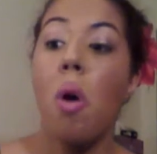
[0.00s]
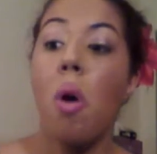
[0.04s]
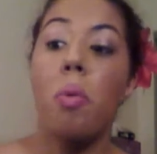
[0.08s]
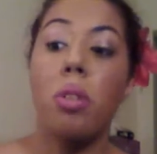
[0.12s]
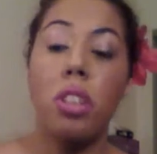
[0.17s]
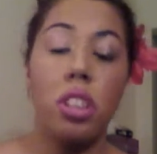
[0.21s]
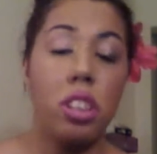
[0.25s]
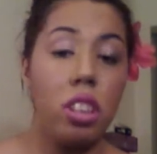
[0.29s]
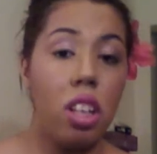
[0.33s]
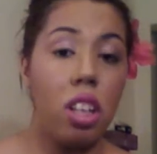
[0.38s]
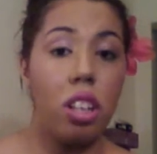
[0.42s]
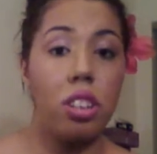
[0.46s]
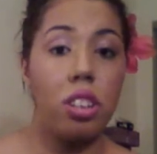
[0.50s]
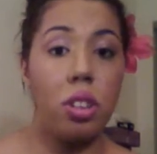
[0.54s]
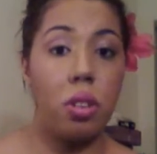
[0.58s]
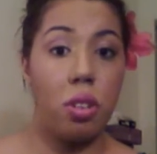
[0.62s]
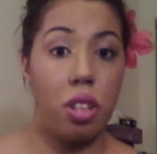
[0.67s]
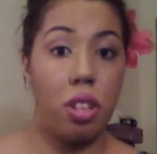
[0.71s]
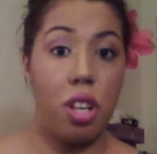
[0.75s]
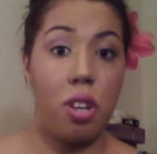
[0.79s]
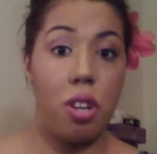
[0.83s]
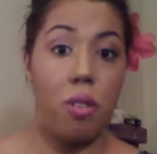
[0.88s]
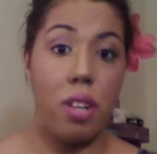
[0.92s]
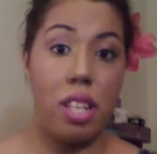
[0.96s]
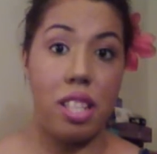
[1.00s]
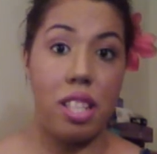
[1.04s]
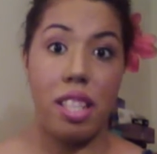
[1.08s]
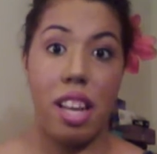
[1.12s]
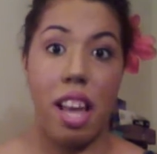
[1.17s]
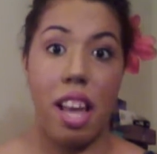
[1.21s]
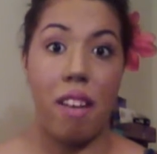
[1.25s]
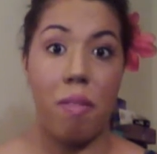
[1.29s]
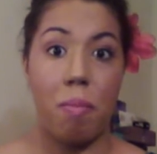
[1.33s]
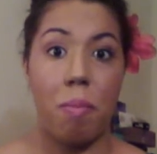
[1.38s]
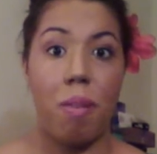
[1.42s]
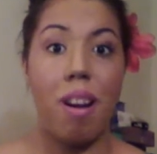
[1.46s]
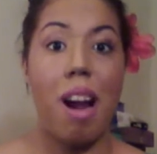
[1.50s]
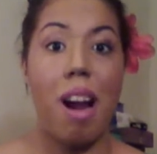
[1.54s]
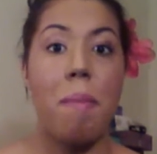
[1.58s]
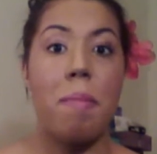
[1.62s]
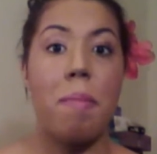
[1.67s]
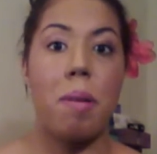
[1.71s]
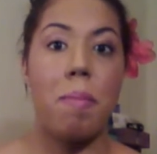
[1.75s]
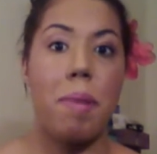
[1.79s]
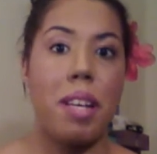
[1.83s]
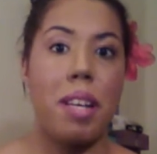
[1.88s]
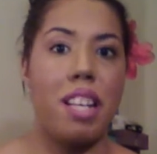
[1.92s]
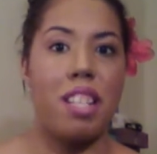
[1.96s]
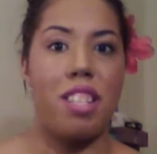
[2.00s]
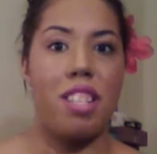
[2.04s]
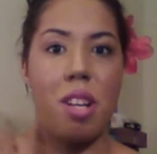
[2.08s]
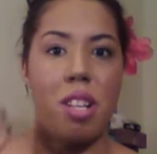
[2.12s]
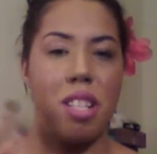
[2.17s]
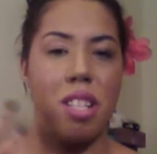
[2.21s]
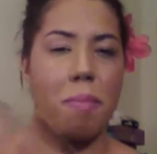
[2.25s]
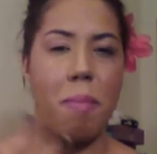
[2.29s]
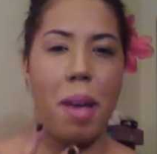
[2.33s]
which is also a good reason to have primer because your